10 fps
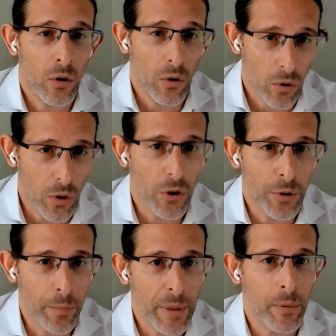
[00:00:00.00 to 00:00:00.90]
older
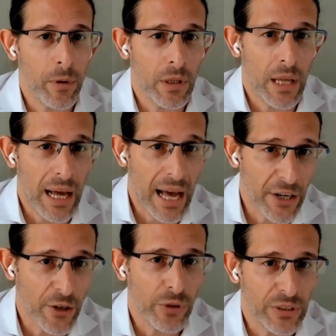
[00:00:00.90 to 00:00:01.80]
people,
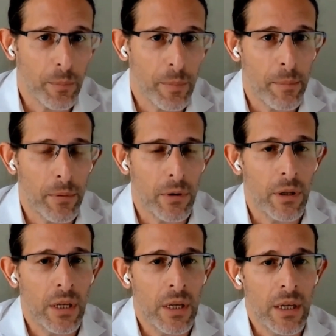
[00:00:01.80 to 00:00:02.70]
higher risk
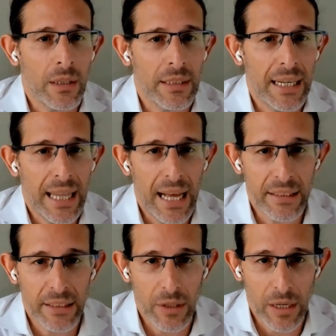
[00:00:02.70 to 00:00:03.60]
people that
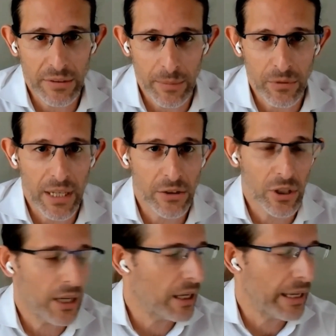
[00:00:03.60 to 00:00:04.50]
had a
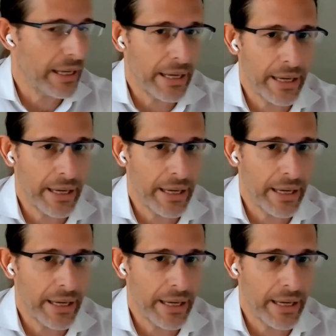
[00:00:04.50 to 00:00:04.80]
substantial